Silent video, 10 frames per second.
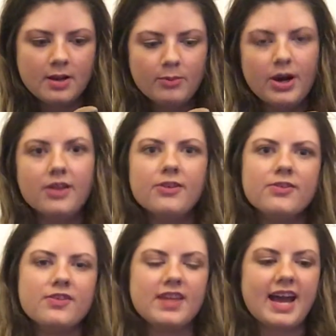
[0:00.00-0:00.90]
But other
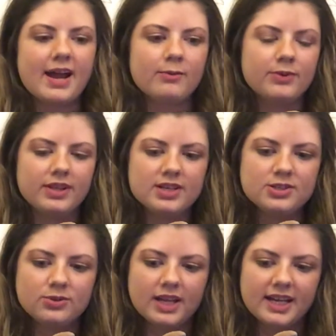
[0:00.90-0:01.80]
than that, I really
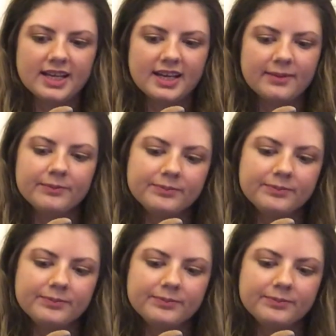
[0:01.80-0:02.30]
do like it.